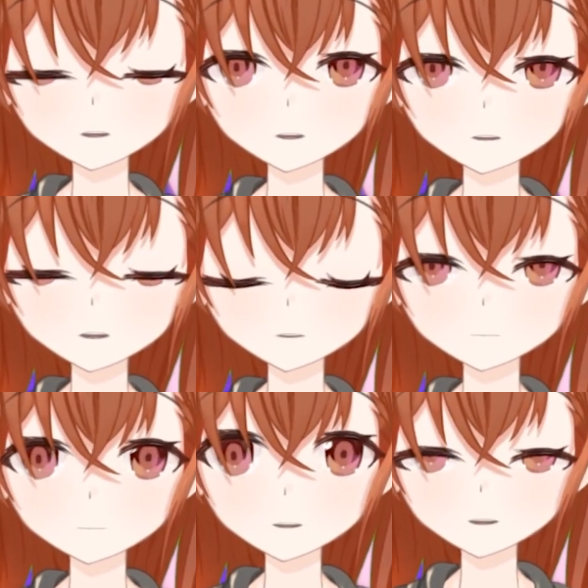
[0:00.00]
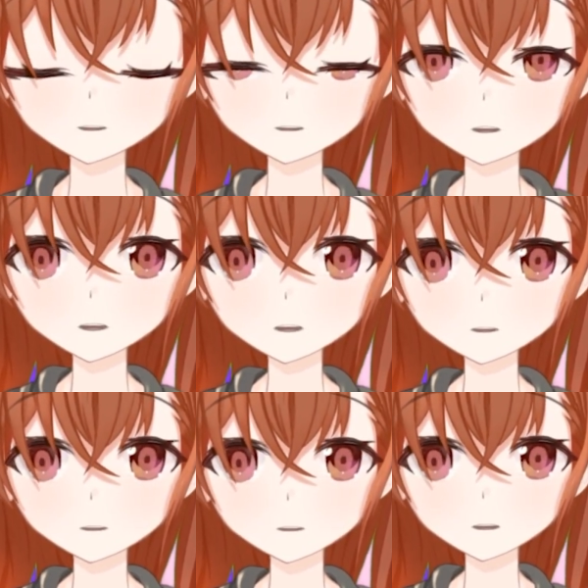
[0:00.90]
I like it when authors
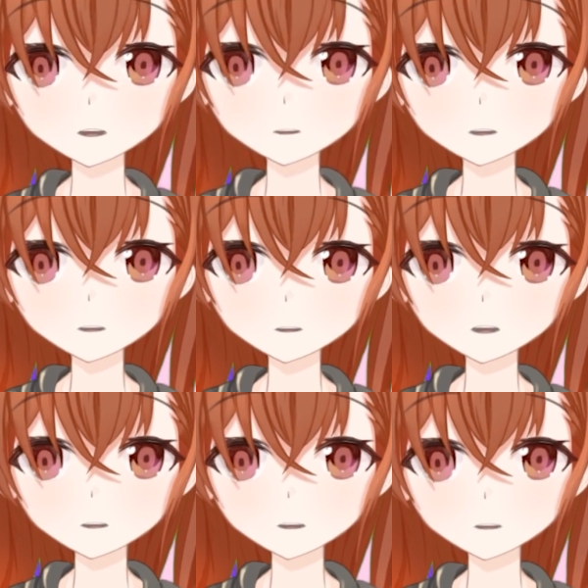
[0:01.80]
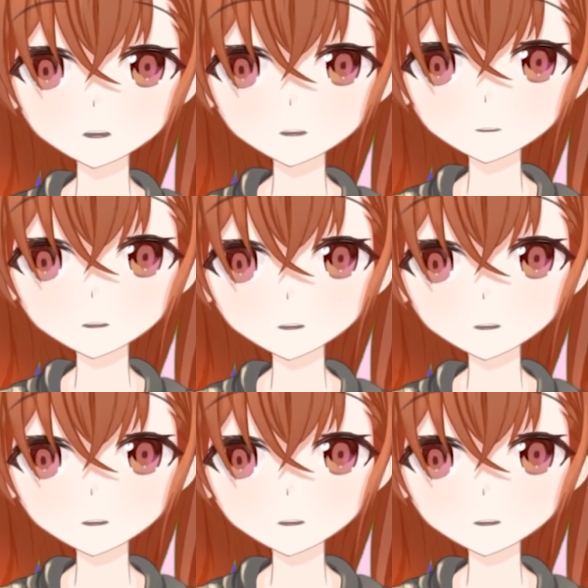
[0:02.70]
remember when they write things